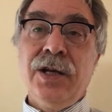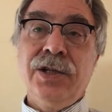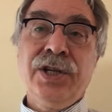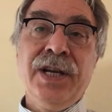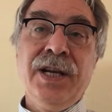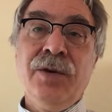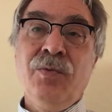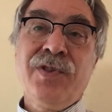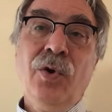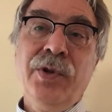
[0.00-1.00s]
She
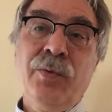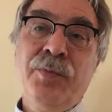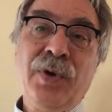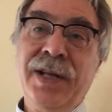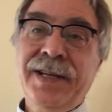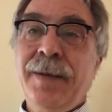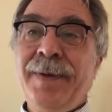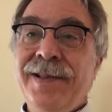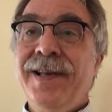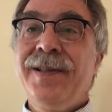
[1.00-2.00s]
was told it would probably take
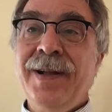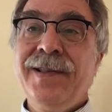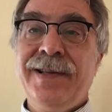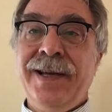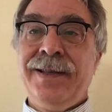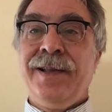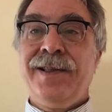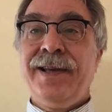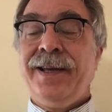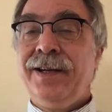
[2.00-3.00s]
about six months to get
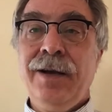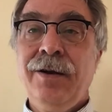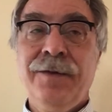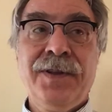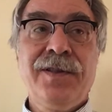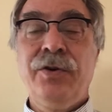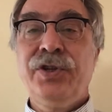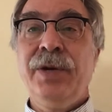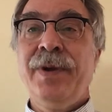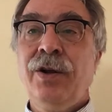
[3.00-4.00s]
this taken care of, and so
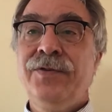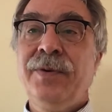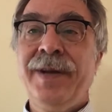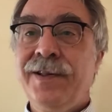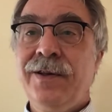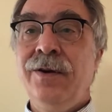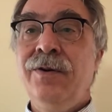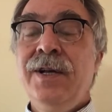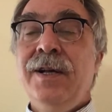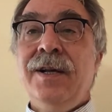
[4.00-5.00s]
she went off to Mexico.